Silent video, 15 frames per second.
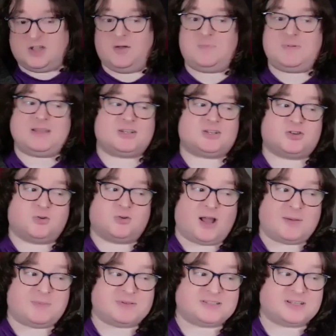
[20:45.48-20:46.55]
could be a short
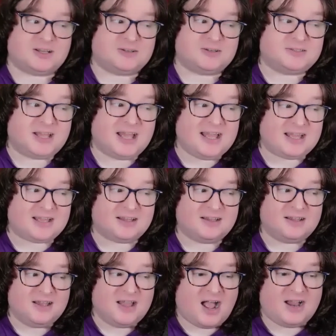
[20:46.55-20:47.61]
episode, yeah.
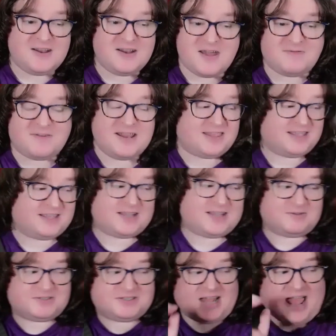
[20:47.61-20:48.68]
I don't have anything
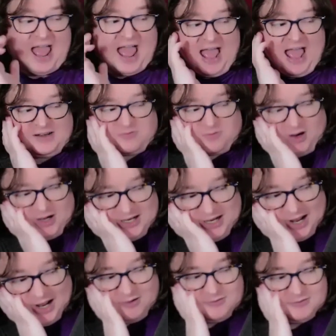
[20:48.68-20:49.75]
else to add right
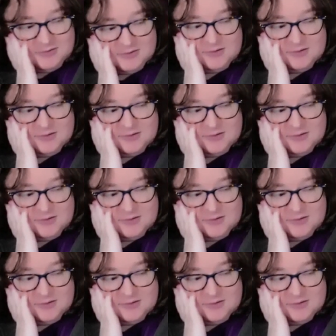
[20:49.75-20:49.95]
now.